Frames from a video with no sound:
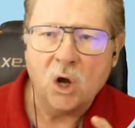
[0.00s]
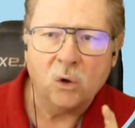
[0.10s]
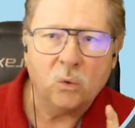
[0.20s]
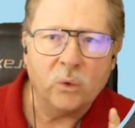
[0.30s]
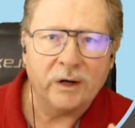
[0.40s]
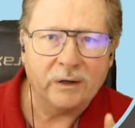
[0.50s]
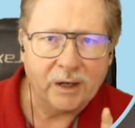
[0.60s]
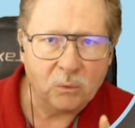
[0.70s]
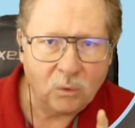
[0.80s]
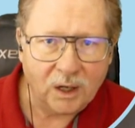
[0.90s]
where I
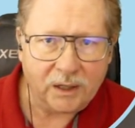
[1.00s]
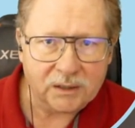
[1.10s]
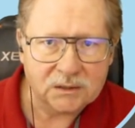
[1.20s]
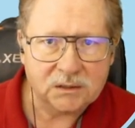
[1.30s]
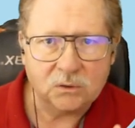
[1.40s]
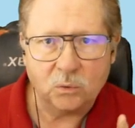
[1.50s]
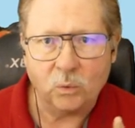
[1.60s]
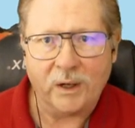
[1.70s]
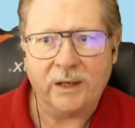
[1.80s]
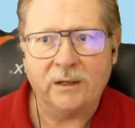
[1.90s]
was
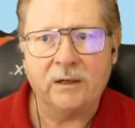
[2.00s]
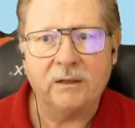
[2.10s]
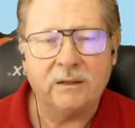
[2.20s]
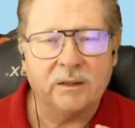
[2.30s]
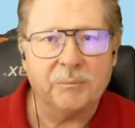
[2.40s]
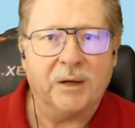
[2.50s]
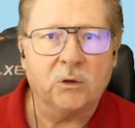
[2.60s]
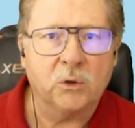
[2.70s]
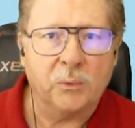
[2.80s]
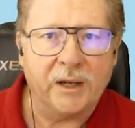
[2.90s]
when the
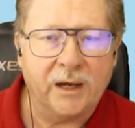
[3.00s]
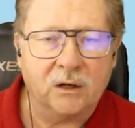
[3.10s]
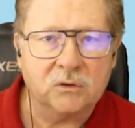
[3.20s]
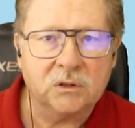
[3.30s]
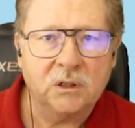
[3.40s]
power went out,